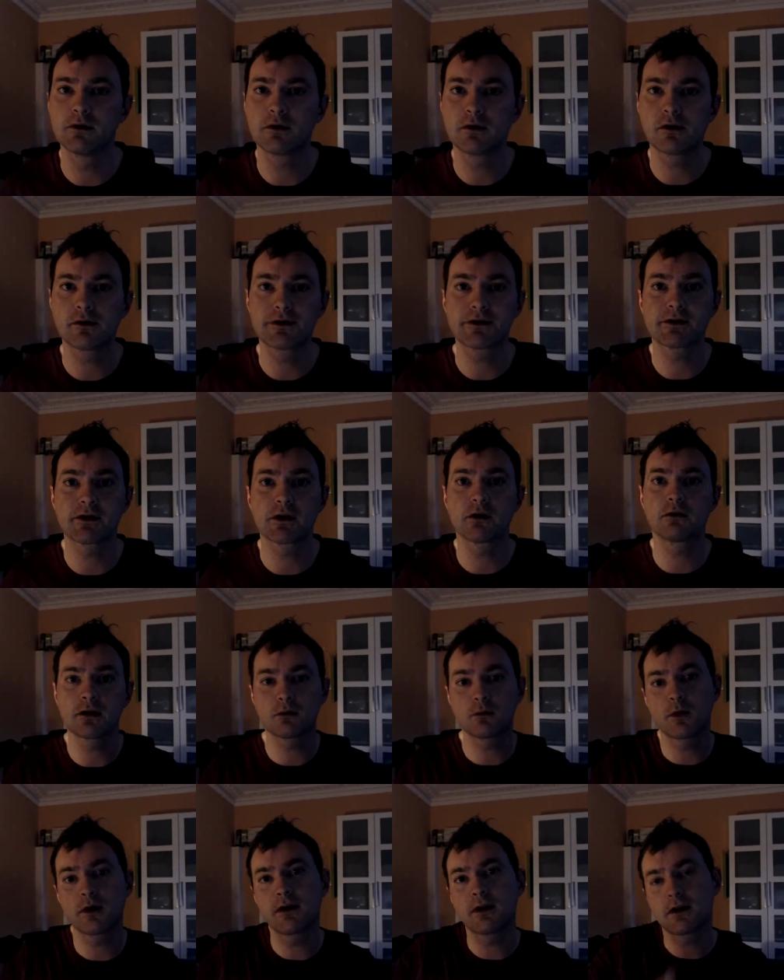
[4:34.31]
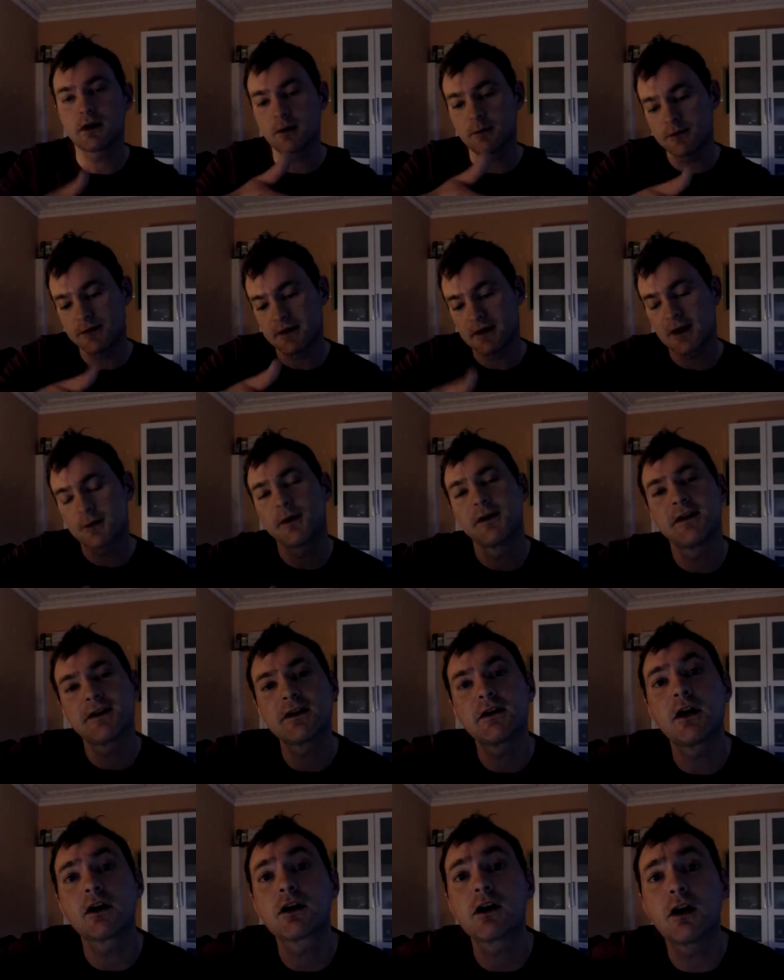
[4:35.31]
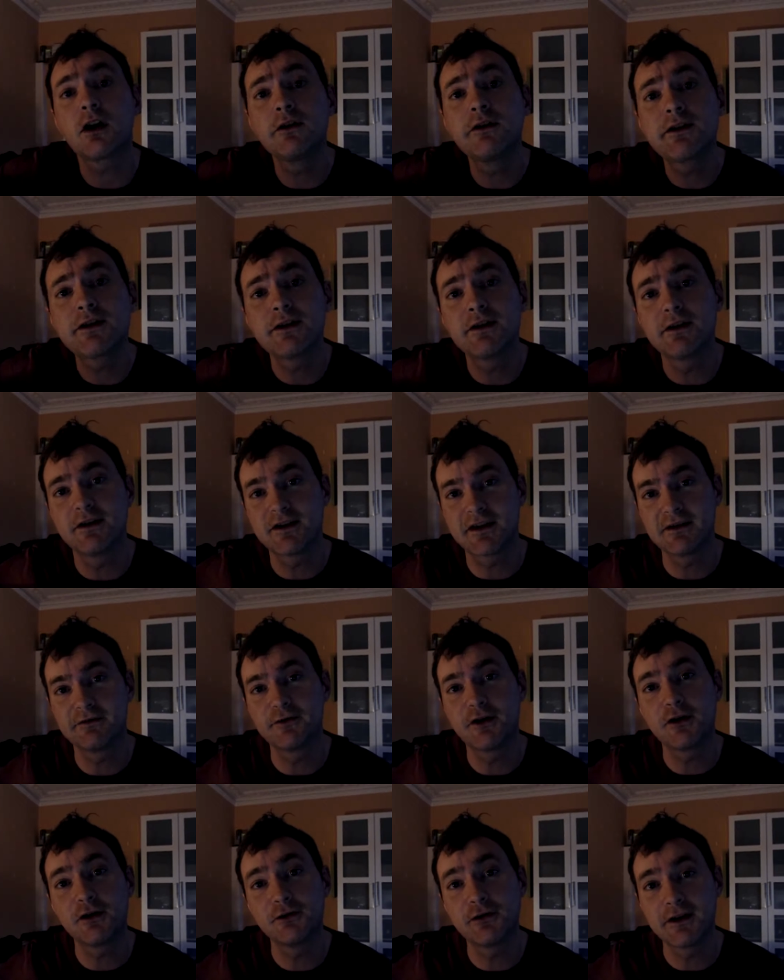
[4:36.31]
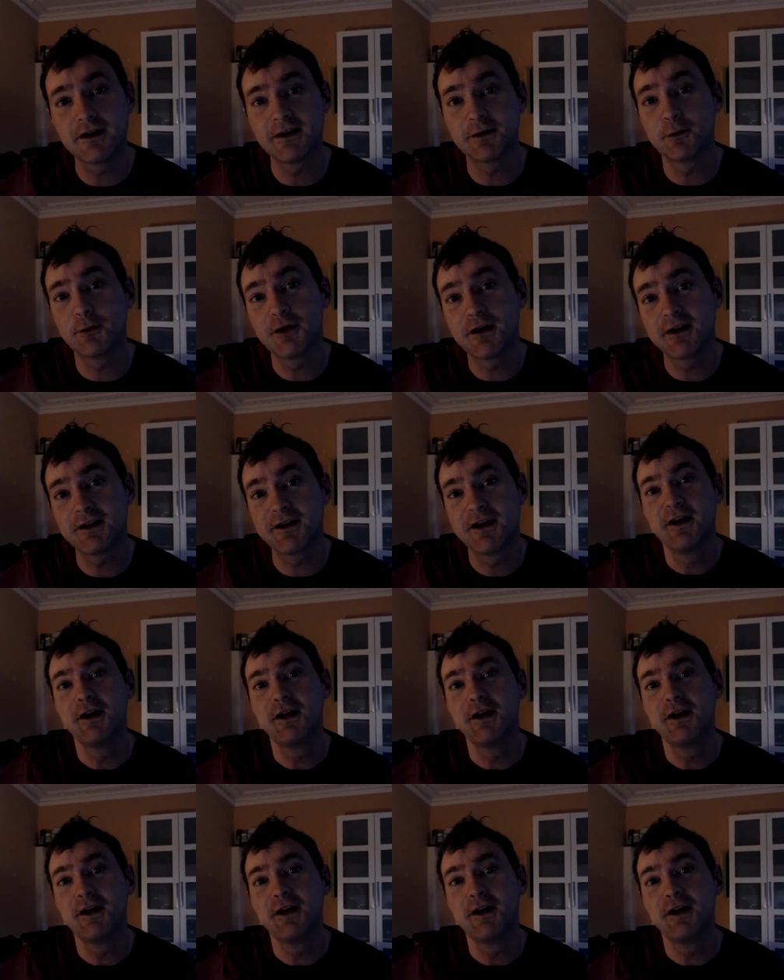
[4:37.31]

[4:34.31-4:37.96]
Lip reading: So like when it comes to like when there's a lot of consonants involved in a word